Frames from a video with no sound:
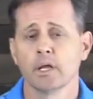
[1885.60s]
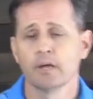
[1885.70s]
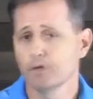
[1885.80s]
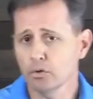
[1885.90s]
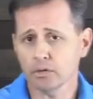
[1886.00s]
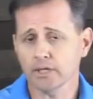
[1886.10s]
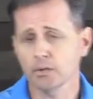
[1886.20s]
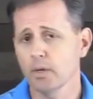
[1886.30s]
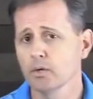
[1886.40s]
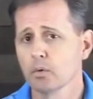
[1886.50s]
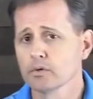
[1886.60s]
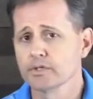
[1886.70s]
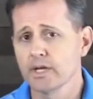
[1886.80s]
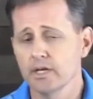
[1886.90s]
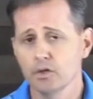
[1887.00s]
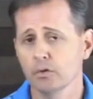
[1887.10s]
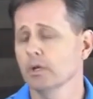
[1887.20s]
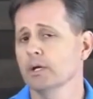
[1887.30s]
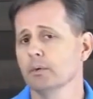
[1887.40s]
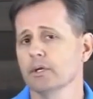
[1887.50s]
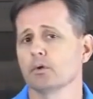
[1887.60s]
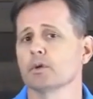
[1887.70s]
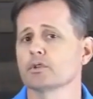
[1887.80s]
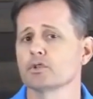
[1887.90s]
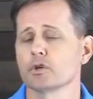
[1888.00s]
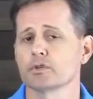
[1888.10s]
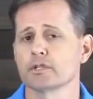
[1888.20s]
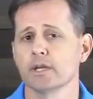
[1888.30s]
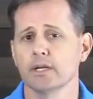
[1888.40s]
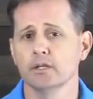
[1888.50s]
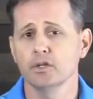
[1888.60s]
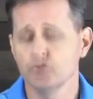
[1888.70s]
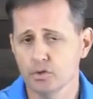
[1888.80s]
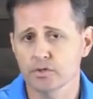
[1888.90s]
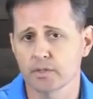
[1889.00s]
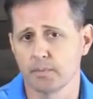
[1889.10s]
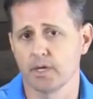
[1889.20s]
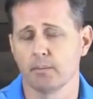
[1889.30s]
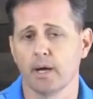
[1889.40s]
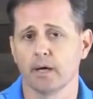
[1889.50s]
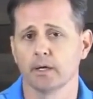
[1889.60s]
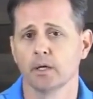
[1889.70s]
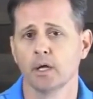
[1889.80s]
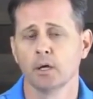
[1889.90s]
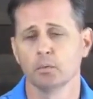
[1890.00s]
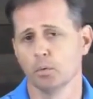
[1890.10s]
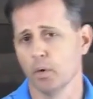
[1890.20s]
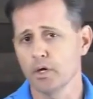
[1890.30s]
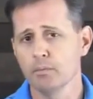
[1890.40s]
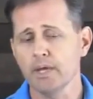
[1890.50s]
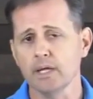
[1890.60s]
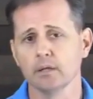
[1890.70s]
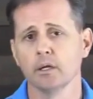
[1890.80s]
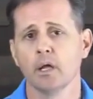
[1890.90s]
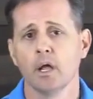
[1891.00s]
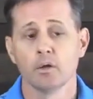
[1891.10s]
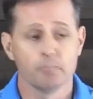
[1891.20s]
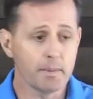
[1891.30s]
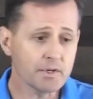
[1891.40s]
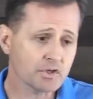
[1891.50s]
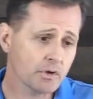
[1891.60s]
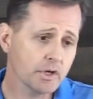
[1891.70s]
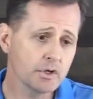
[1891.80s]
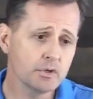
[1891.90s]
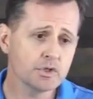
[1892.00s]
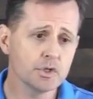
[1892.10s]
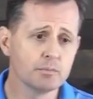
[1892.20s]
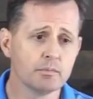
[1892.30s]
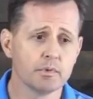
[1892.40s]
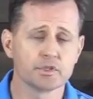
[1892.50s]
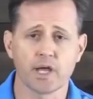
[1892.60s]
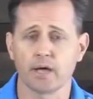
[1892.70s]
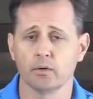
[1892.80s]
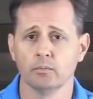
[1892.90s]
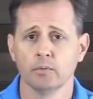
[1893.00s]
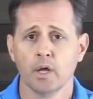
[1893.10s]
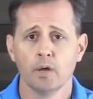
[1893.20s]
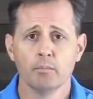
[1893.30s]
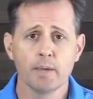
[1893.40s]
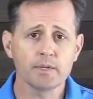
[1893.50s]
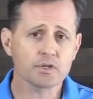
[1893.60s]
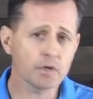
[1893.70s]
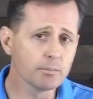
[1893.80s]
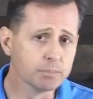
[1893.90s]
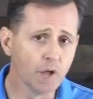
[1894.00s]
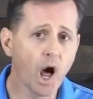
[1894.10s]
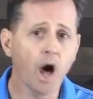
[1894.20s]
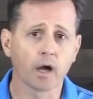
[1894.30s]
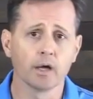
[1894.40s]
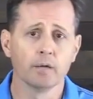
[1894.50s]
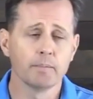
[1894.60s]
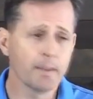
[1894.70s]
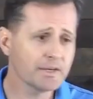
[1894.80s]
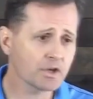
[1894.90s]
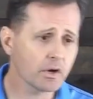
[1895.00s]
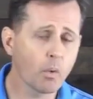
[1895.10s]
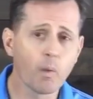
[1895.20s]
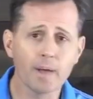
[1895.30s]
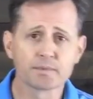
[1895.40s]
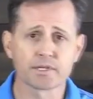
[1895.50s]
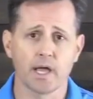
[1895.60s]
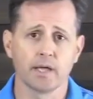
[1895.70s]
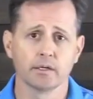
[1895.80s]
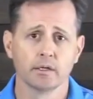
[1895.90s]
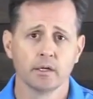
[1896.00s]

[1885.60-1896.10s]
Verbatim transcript: If you don't like the way the world's getting, you don't like the way the Christian church is getting, then do something about it. Well, what do you mean? Maybe start a YouTube channel. Maybe start a blog. Maybe start a website.